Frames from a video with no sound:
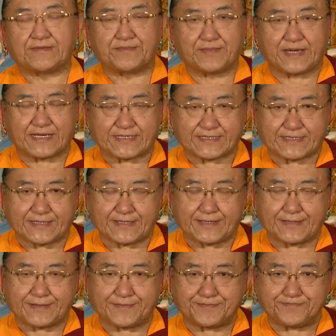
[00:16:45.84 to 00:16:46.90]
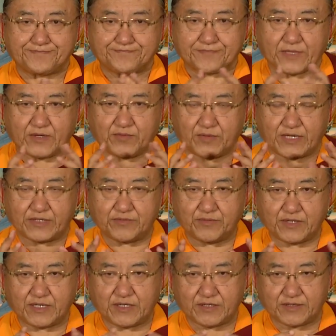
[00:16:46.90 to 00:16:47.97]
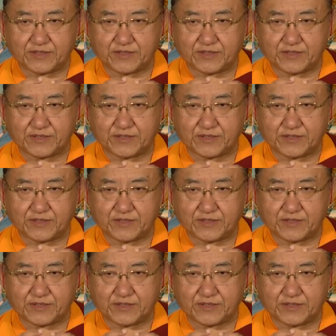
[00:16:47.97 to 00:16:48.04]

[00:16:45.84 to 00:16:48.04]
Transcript: But when we